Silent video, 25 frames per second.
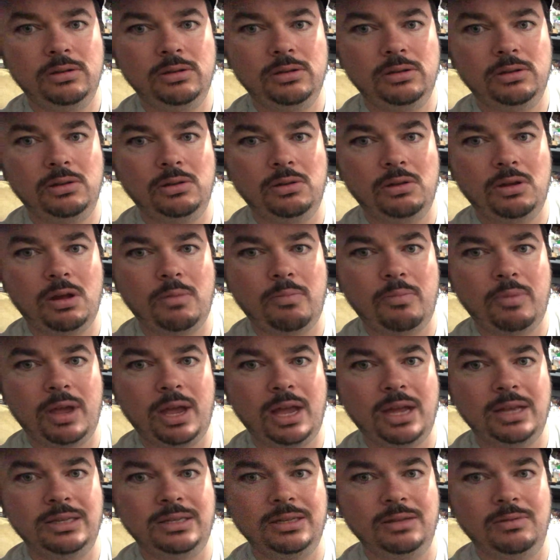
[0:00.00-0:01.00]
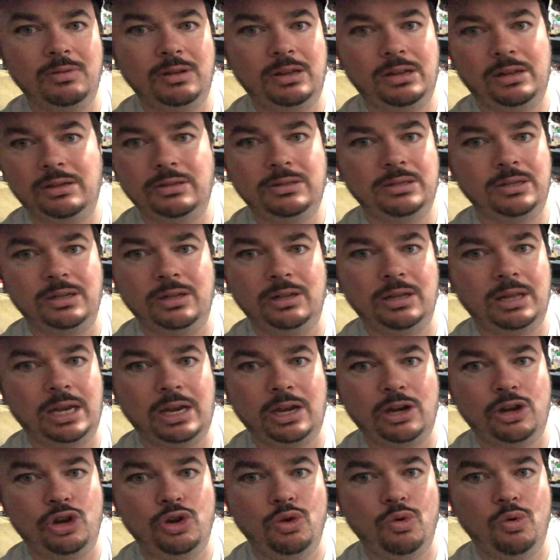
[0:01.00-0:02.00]
So not bad. And it's
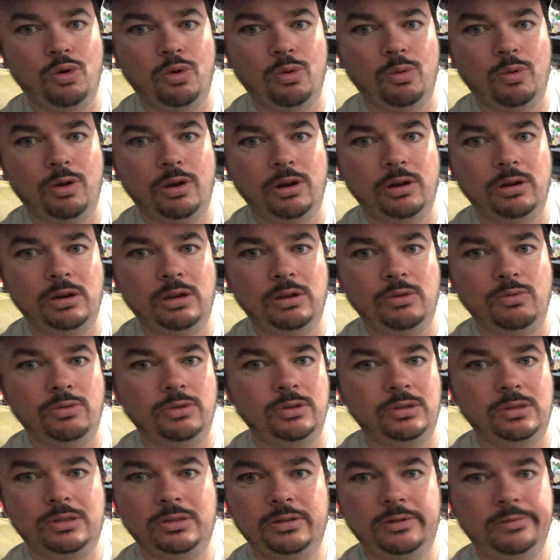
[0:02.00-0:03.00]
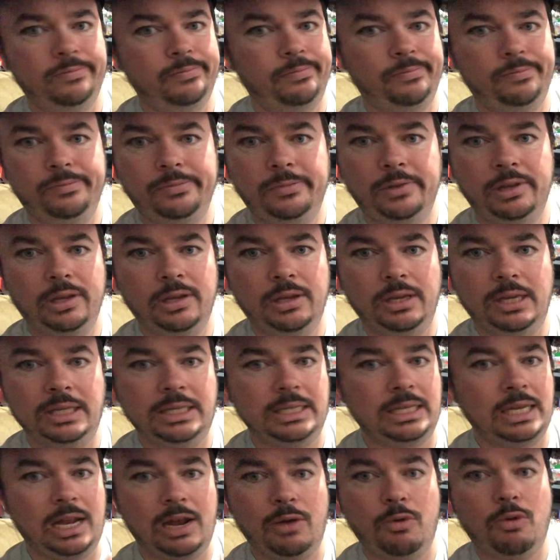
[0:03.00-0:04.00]
like a newer one. He
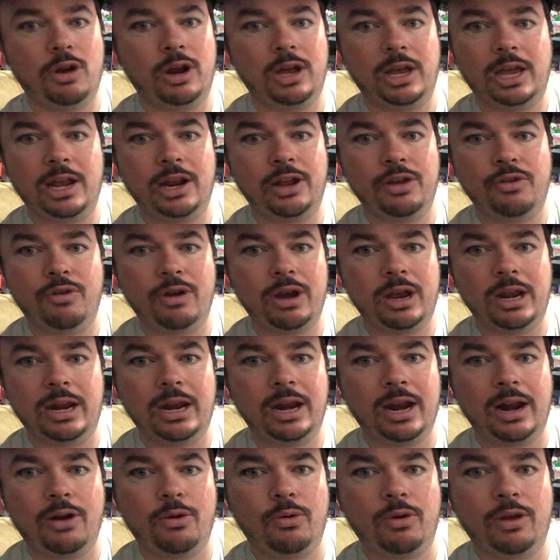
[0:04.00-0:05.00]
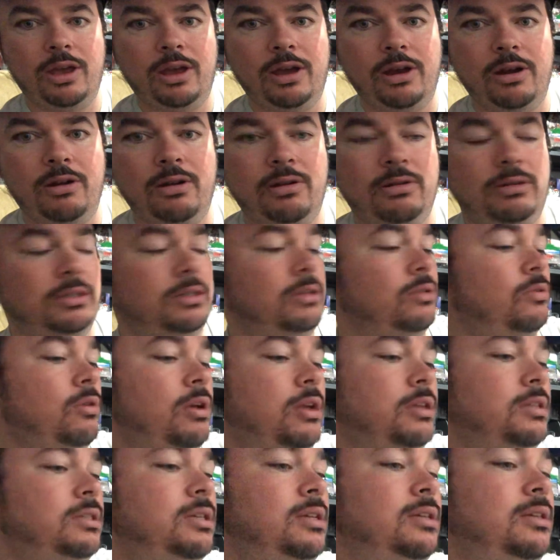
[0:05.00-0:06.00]
said, I want to get it graded. I don't care. So
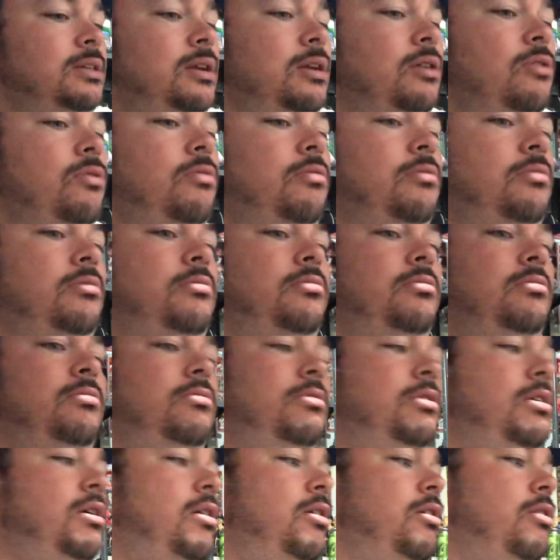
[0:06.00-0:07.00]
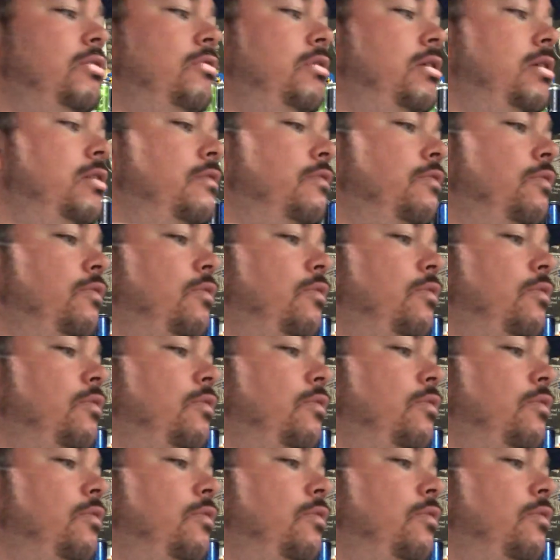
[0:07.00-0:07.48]
I sent it out and got it graded